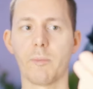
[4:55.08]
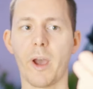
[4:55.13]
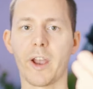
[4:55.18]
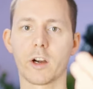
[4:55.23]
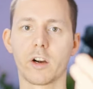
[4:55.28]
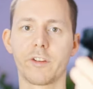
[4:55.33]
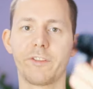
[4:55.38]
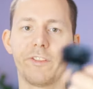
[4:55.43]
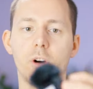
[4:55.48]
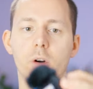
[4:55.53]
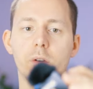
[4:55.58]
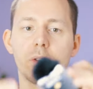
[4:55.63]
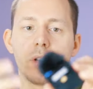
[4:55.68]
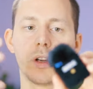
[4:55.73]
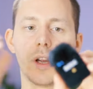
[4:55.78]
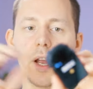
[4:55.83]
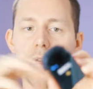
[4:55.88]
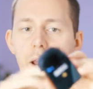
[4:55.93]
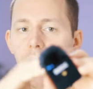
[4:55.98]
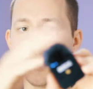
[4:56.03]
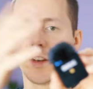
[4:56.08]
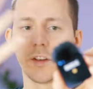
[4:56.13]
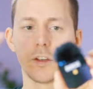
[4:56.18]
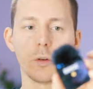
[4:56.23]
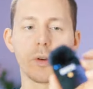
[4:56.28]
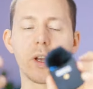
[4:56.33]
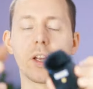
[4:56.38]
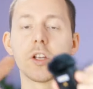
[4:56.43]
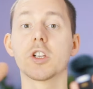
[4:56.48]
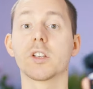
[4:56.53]
microphone and
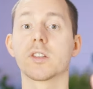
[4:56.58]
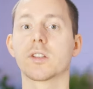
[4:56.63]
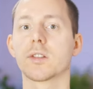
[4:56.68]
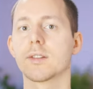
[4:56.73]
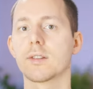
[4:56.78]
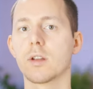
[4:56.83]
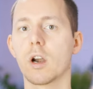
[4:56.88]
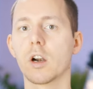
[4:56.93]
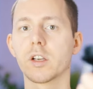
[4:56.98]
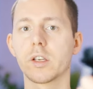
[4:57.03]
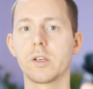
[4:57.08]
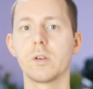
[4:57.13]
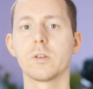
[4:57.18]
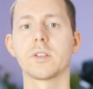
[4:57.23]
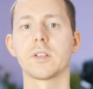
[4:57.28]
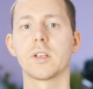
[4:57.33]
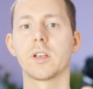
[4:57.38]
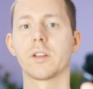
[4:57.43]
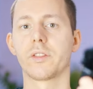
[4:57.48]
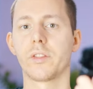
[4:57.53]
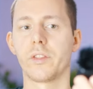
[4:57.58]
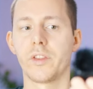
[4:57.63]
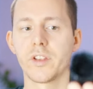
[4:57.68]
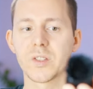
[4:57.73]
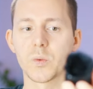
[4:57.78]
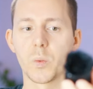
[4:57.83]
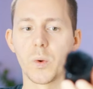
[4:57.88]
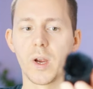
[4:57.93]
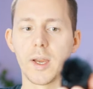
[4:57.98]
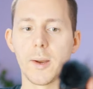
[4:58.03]
you can just start using it
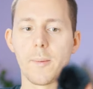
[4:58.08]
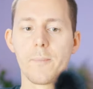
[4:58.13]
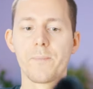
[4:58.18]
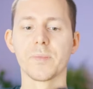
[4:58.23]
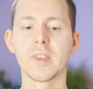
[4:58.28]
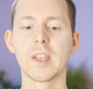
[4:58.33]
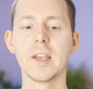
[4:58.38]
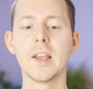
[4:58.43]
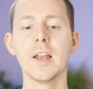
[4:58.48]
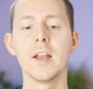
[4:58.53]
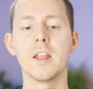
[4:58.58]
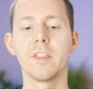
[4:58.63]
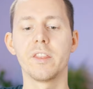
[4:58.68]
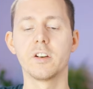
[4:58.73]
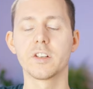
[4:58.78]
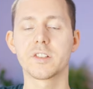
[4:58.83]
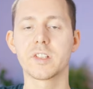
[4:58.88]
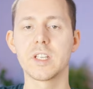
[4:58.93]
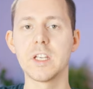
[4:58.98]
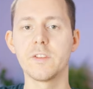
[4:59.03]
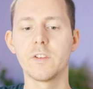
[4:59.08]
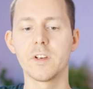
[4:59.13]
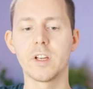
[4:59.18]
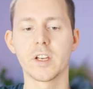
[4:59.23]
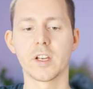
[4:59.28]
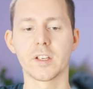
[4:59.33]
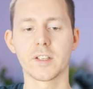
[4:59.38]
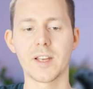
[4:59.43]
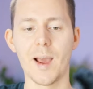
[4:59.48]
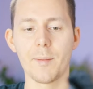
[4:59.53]
this way. There's even
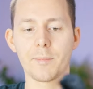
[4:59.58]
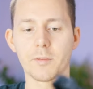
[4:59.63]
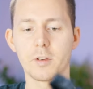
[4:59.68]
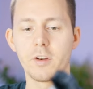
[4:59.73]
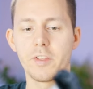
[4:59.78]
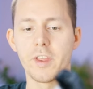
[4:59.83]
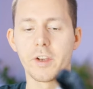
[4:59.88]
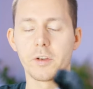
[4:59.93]
an adapter